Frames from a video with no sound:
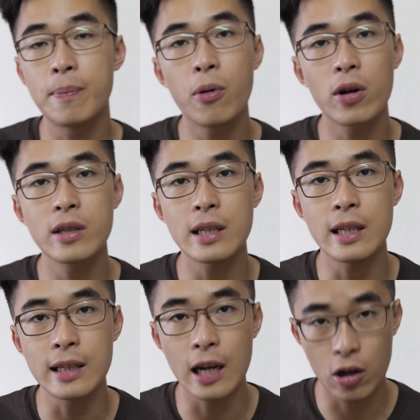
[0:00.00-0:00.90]
bought it
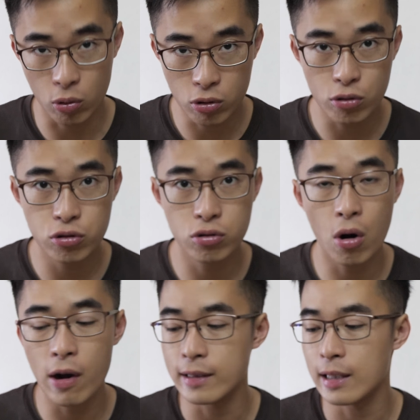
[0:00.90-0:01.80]
in a local
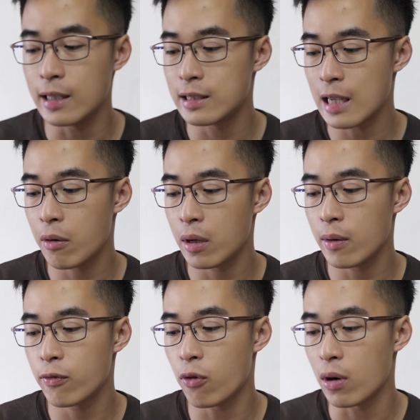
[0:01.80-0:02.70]
store and they sell
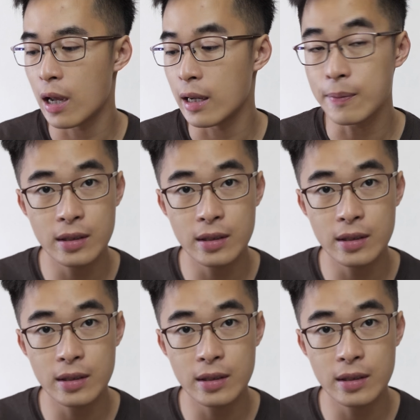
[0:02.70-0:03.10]
it for like